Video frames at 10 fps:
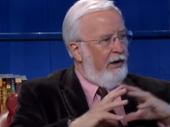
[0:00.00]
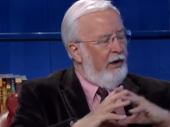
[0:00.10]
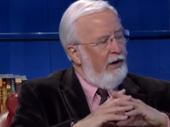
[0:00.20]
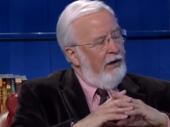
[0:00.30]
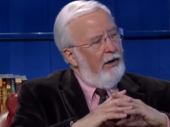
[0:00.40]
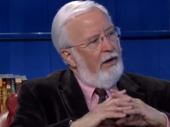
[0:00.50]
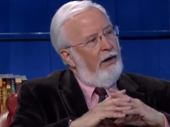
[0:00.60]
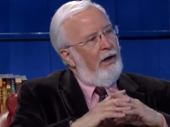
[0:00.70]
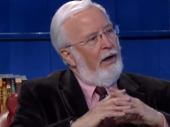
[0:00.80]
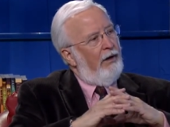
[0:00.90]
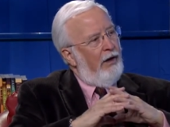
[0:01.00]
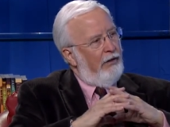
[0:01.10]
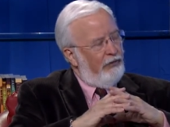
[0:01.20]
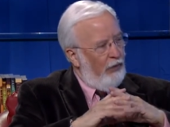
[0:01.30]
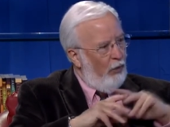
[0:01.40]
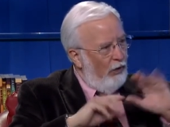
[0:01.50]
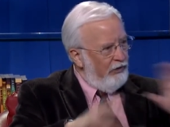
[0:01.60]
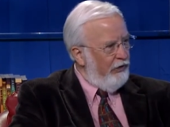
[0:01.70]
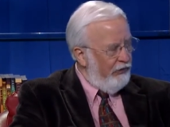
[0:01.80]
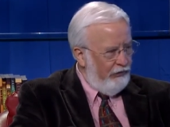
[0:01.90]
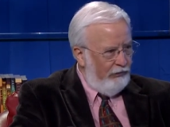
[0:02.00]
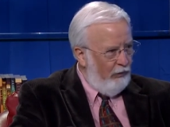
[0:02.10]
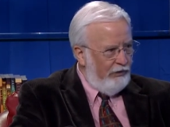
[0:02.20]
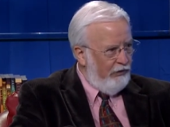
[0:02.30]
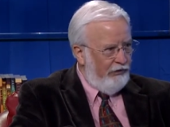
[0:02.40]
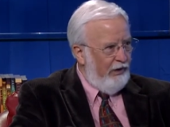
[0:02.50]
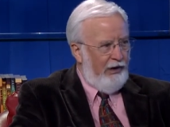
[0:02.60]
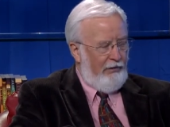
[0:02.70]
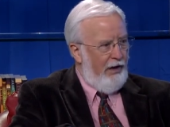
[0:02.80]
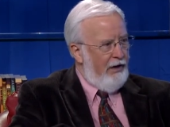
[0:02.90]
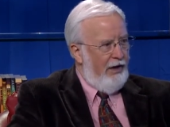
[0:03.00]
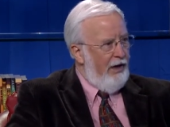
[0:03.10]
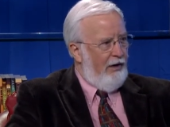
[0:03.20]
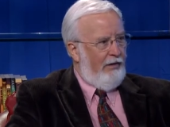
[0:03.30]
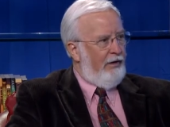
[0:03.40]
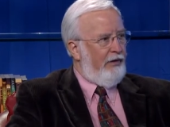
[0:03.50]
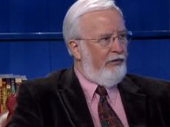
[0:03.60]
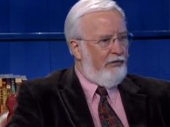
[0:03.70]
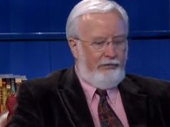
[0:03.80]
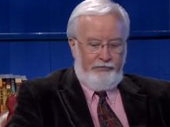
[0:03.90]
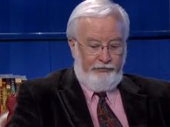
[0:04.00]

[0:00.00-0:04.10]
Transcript: And, and, and so what you're, what you're saying right now is